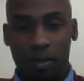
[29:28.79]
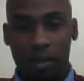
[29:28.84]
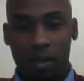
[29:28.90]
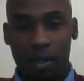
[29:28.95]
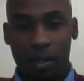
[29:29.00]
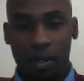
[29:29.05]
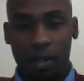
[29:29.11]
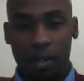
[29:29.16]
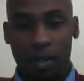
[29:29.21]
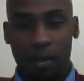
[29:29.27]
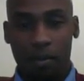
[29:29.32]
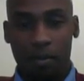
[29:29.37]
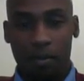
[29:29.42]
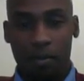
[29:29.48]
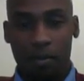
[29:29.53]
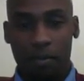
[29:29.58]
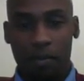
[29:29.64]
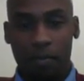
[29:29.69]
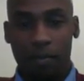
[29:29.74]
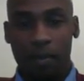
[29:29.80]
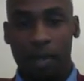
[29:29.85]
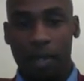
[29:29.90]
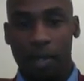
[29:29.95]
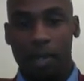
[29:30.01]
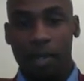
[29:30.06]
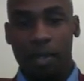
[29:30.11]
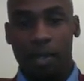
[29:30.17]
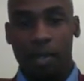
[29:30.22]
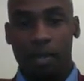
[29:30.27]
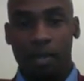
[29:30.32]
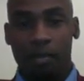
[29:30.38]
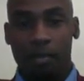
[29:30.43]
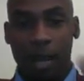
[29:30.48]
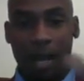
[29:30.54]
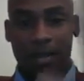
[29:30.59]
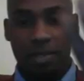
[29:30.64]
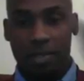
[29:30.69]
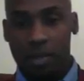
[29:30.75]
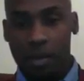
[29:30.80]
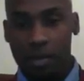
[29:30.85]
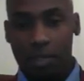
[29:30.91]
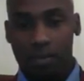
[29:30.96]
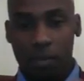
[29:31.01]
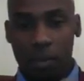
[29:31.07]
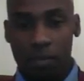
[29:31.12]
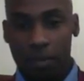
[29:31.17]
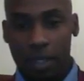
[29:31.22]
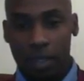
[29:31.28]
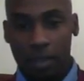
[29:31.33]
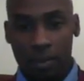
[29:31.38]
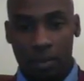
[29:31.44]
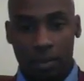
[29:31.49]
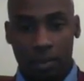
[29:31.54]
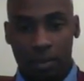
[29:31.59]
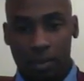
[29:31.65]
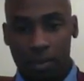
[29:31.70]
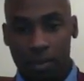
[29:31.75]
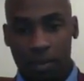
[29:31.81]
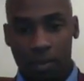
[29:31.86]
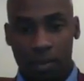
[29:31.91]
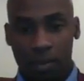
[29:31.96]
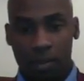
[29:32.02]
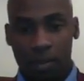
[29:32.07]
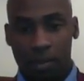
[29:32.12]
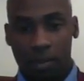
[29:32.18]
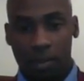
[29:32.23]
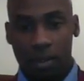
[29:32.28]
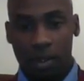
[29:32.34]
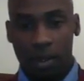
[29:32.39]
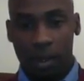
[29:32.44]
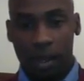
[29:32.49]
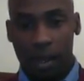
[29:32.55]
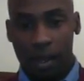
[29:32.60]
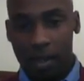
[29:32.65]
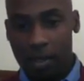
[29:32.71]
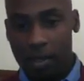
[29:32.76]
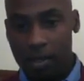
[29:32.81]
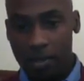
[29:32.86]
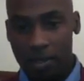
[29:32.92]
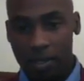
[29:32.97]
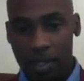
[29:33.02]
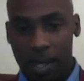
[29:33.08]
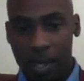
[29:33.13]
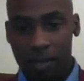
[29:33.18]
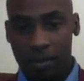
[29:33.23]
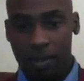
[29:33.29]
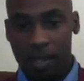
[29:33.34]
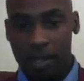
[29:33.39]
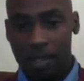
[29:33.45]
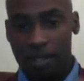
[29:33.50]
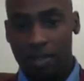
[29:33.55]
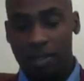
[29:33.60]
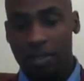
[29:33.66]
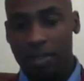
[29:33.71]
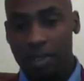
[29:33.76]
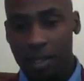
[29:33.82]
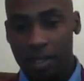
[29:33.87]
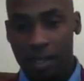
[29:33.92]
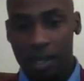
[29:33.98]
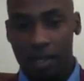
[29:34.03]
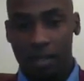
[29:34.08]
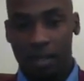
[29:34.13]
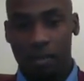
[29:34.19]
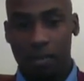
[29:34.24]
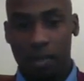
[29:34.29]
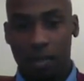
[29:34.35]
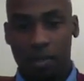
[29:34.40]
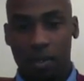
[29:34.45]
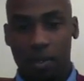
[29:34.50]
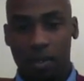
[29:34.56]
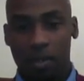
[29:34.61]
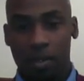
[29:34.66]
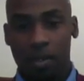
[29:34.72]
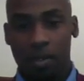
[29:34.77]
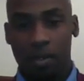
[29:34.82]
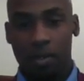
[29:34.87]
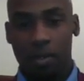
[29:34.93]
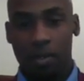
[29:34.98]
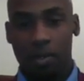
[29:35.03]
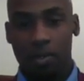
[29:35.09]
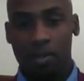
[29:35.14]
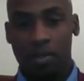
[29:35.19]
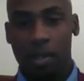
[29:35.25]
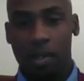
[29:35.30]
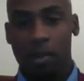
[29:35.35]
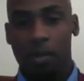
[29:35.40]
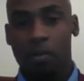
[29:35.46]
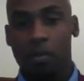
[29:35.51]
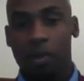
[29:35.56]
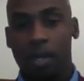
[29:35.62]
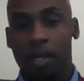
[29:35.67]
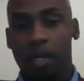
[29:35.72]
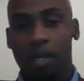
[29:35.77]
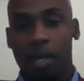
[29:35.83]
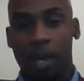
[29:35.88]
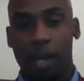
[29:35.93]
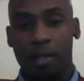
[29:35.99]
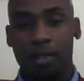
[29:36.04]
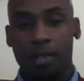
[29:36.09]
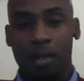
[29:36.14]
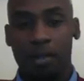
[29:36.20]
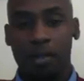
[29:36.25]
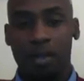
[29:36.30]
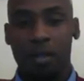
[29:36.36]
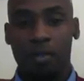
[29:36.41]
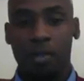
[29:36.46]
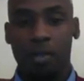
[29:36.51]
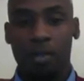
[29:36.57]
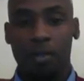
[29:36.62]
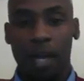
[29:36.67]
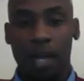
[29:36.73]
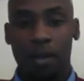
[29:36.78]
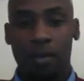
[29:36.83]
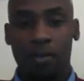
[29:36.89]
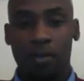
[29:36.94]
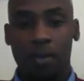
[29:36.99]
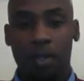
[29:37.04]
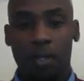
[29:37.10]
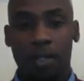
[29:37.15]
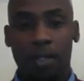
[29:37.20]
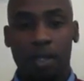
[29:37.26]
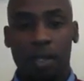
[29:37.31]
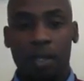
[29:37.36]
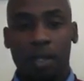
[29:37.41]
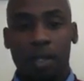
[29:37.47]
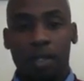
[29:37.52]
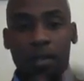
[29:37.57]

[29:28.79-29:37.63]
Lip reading: The mouse starts moving and closing out things and shut down the computer. So when I turn the computer back on,